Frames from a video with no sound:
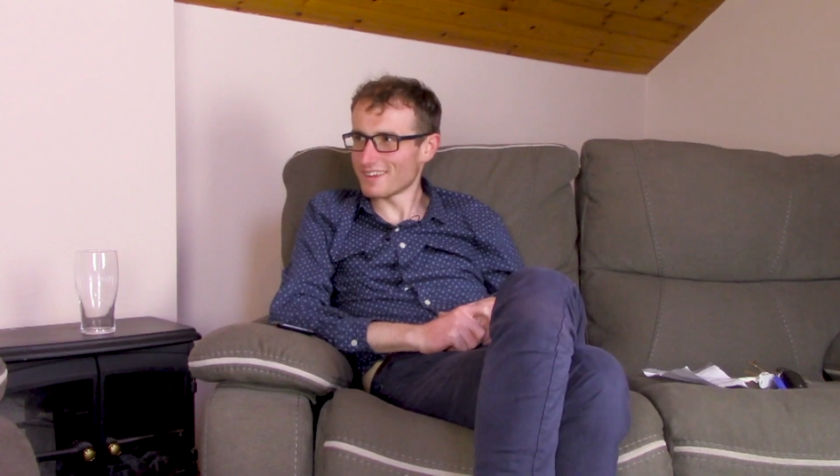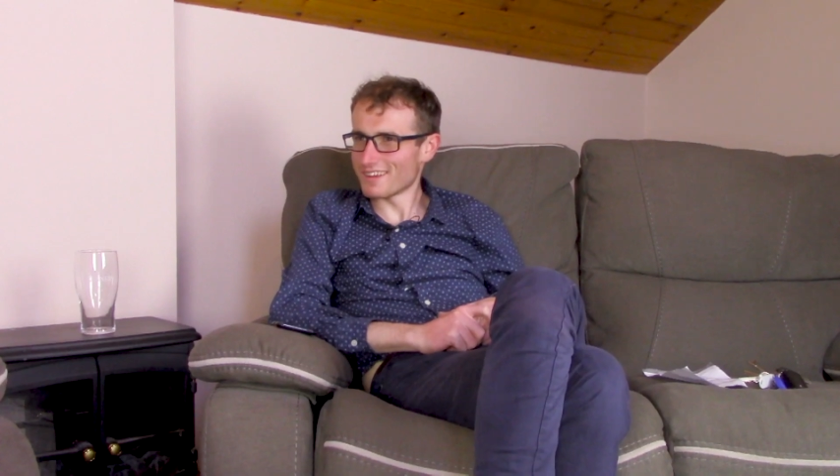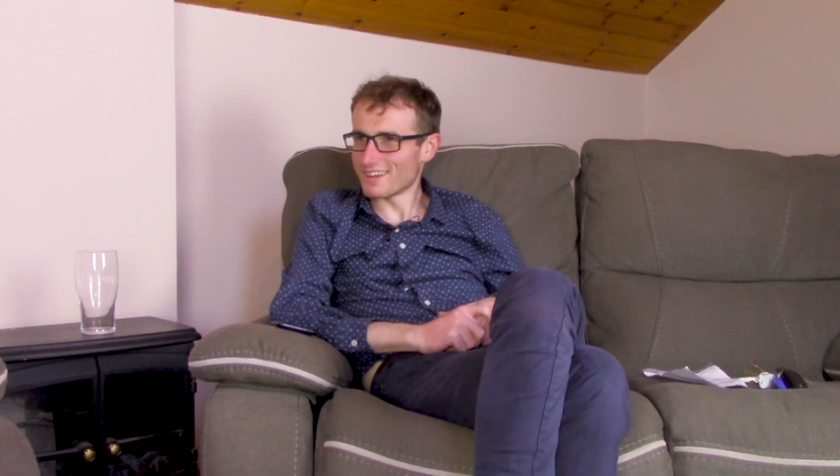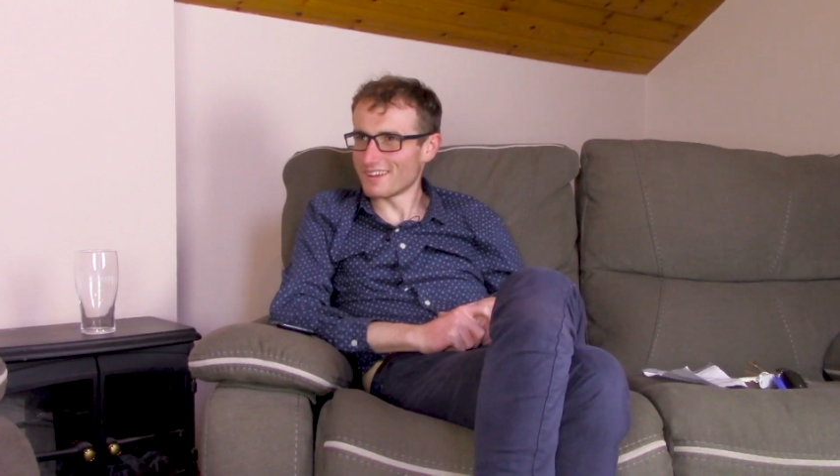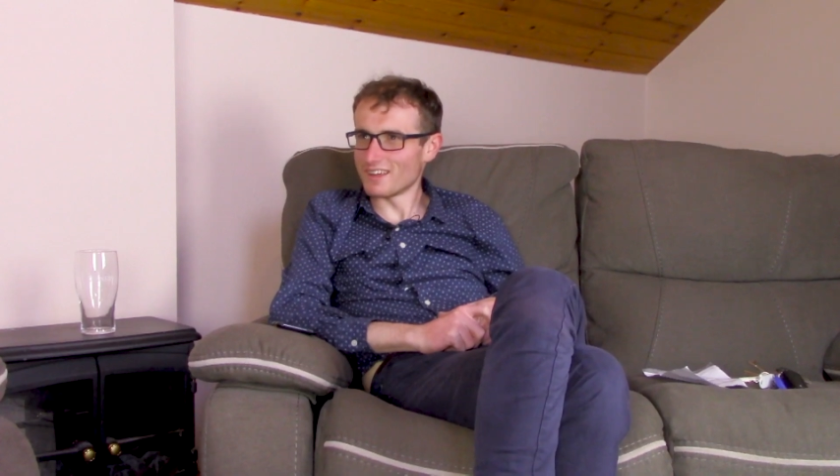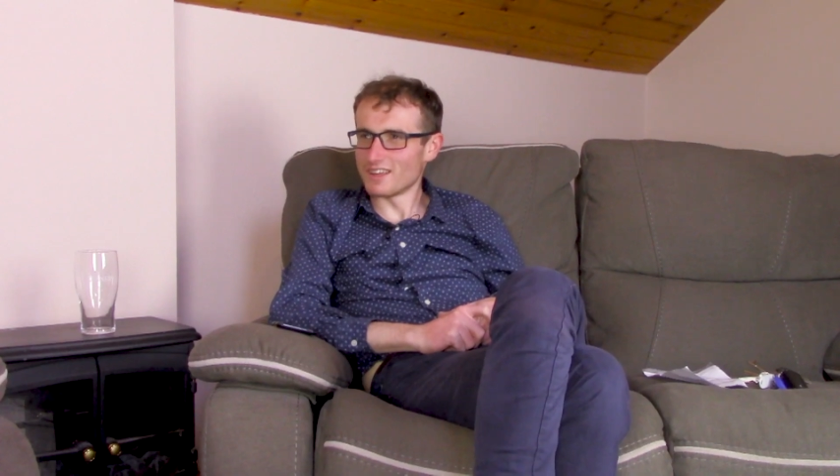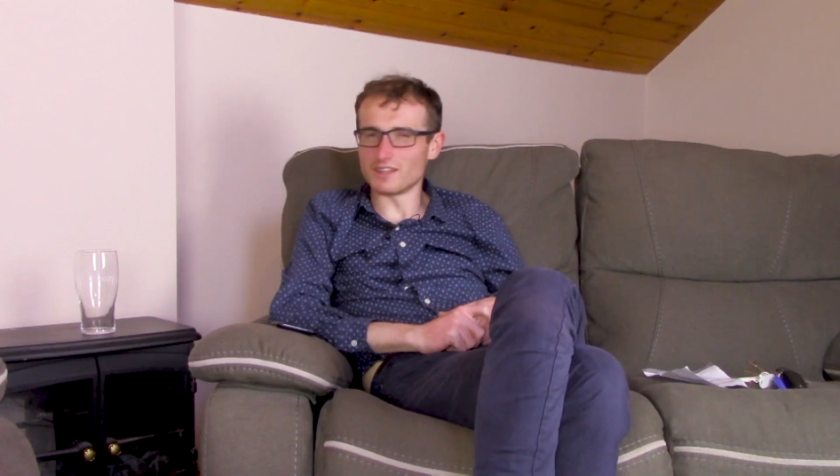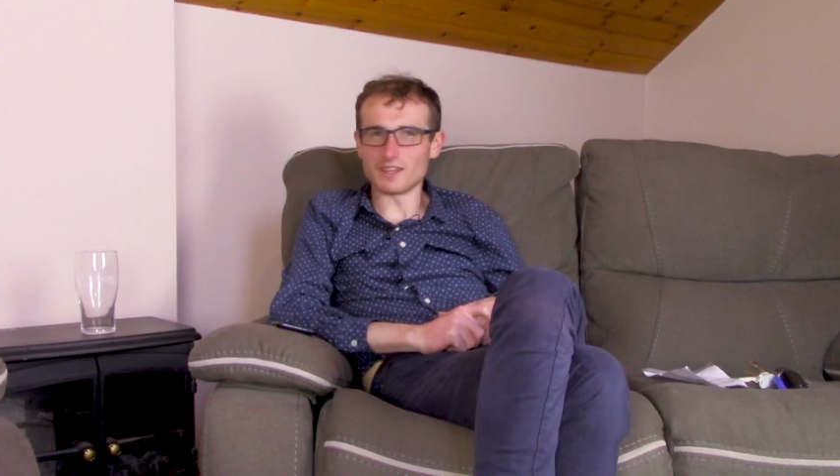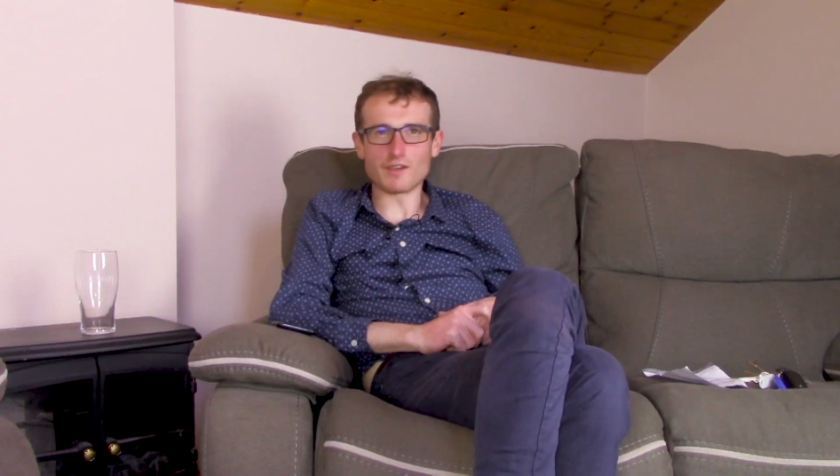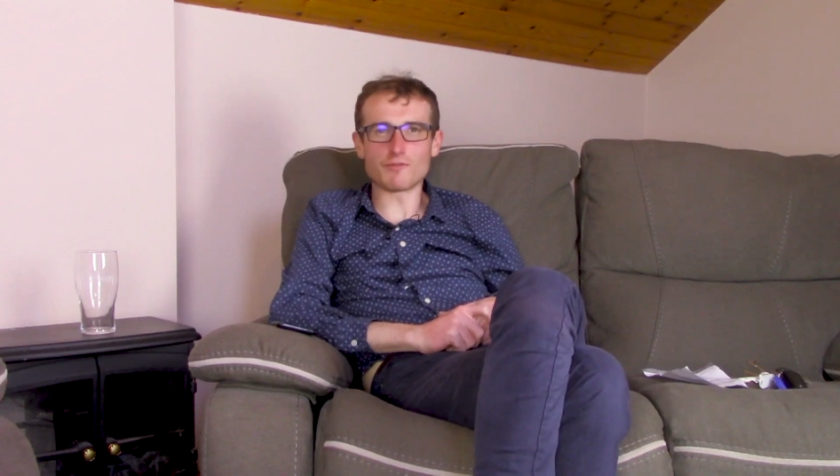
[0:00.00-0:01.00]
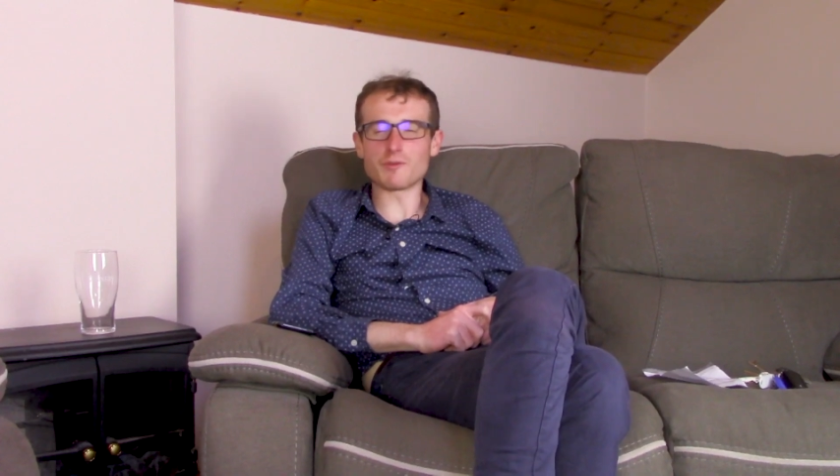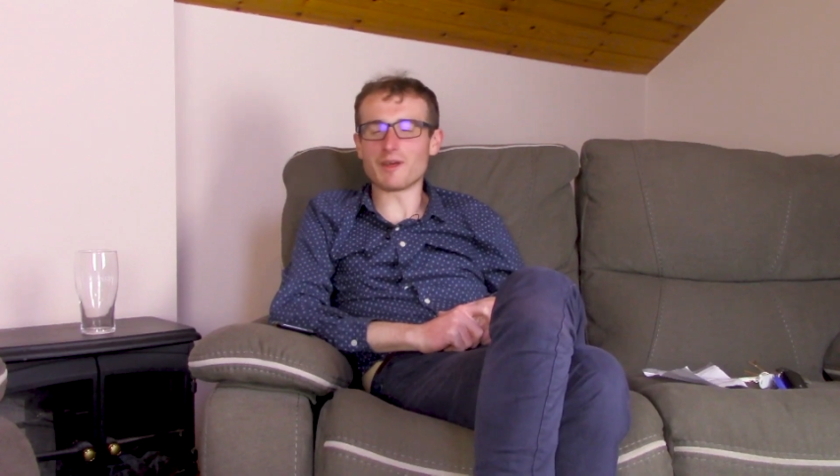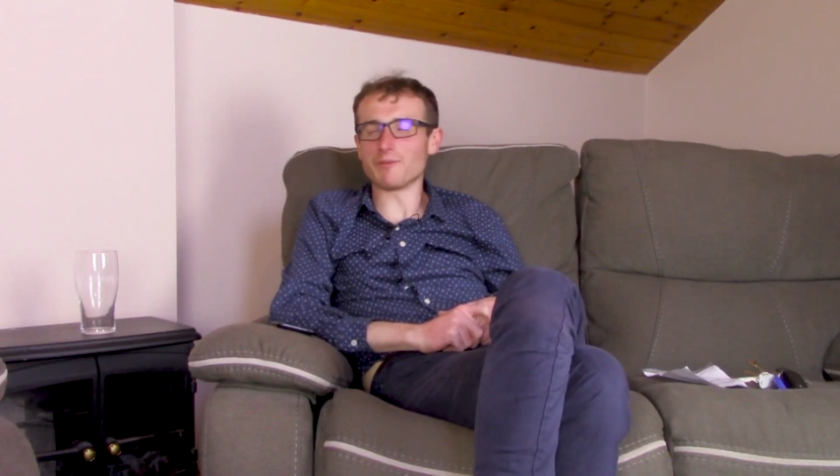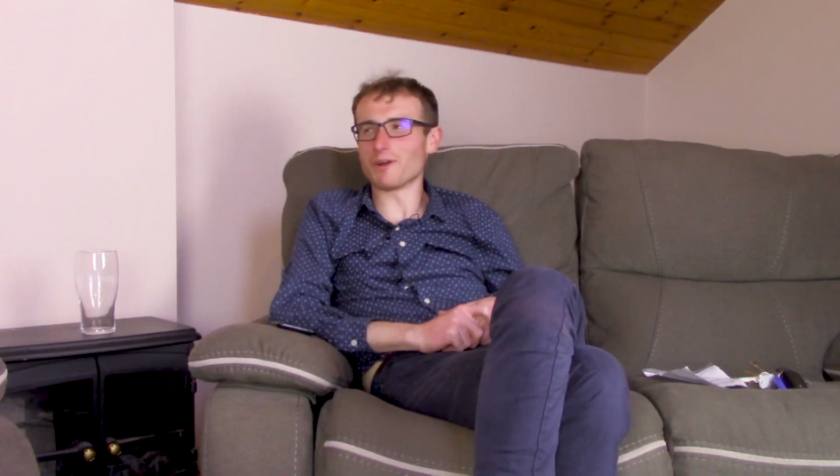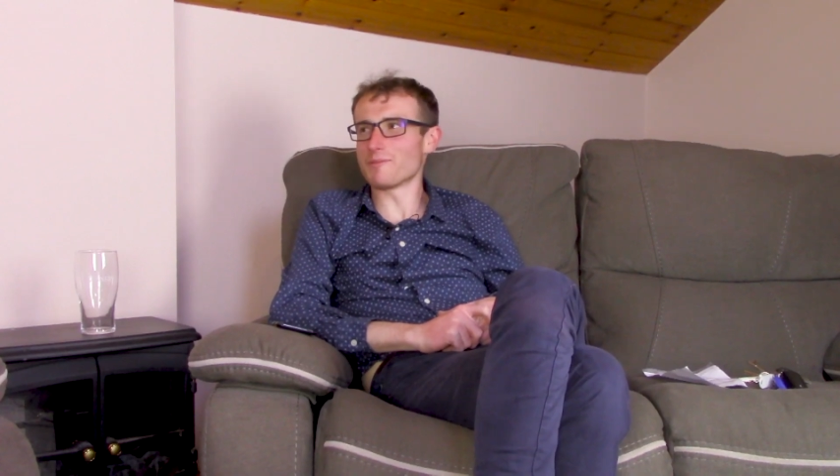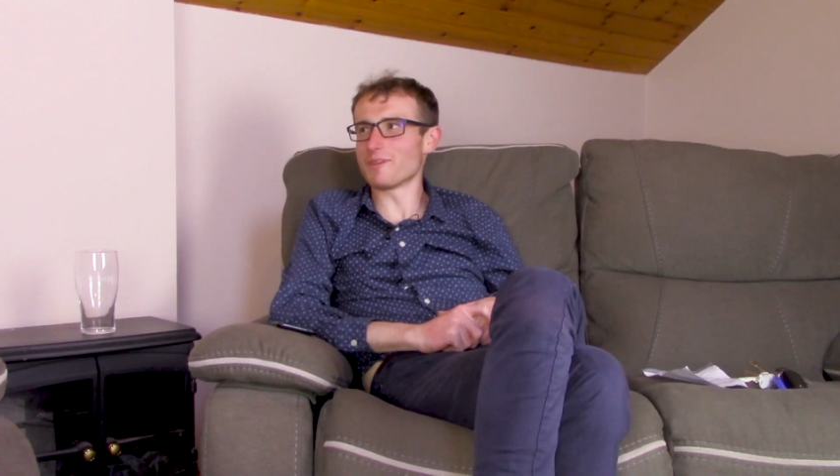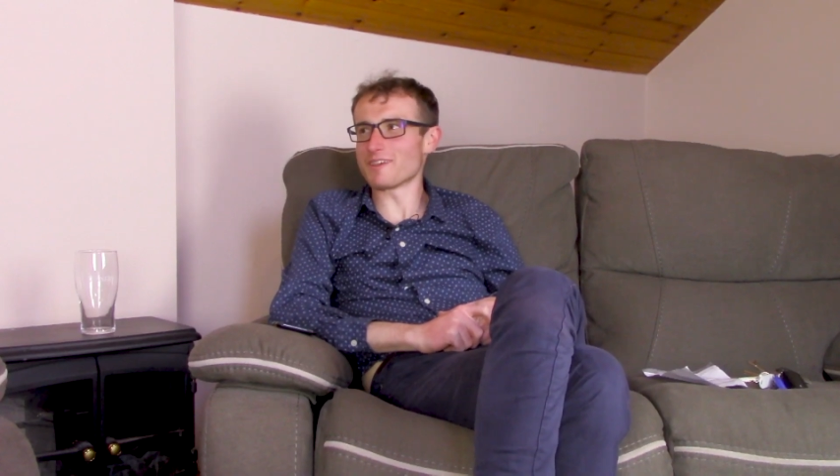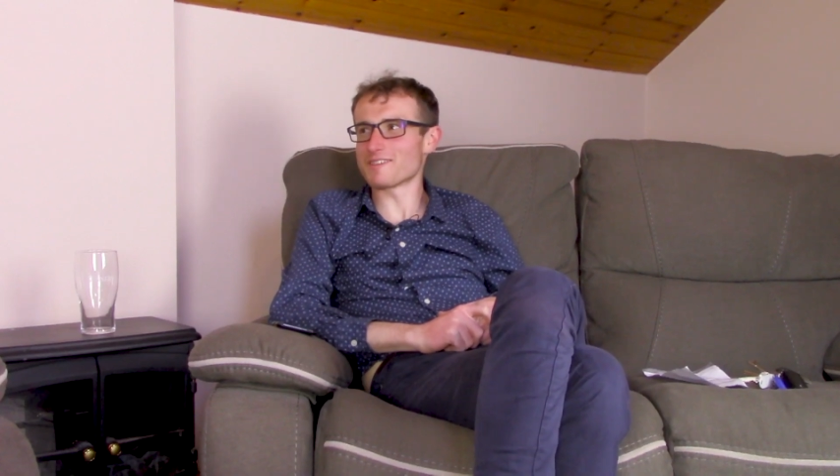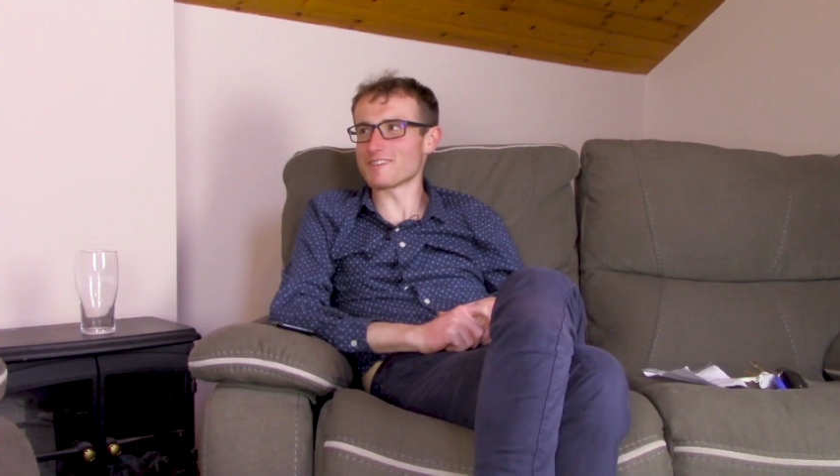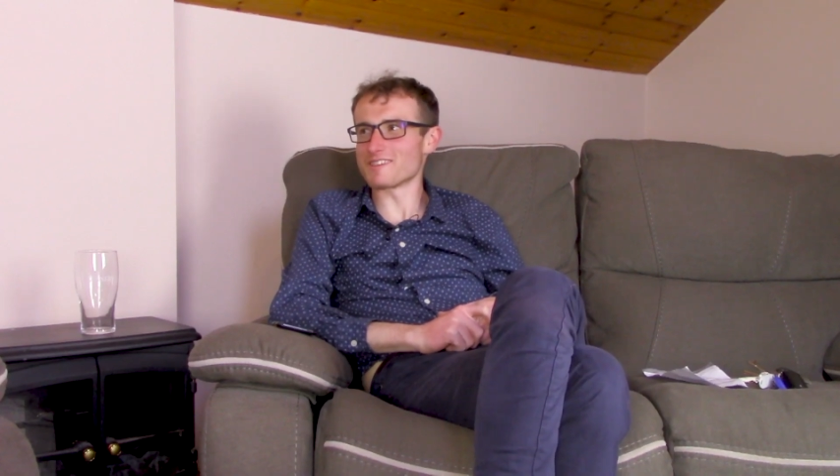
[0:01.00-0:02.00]
Yeah. The Everyman, what a
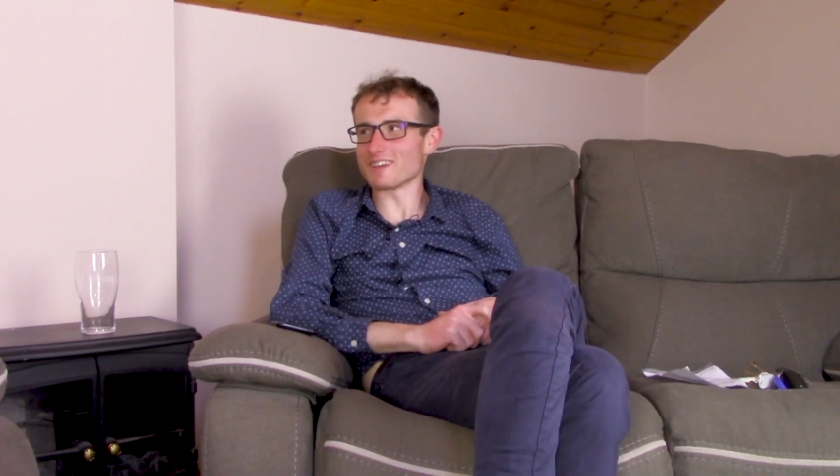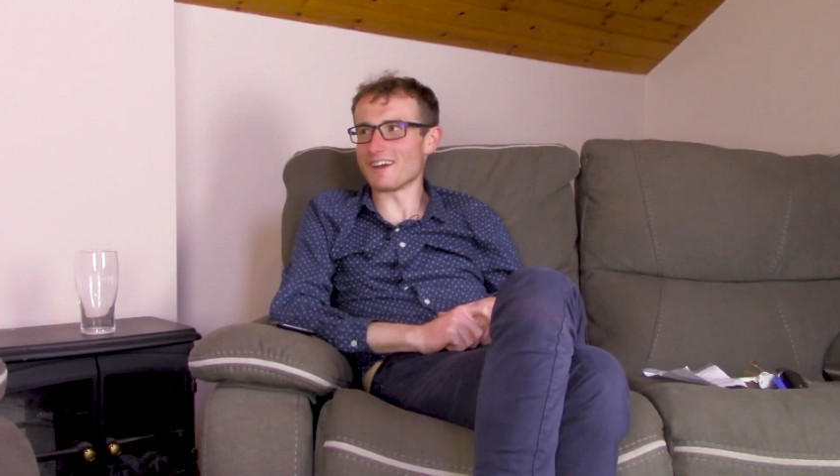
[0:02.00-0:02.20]
place to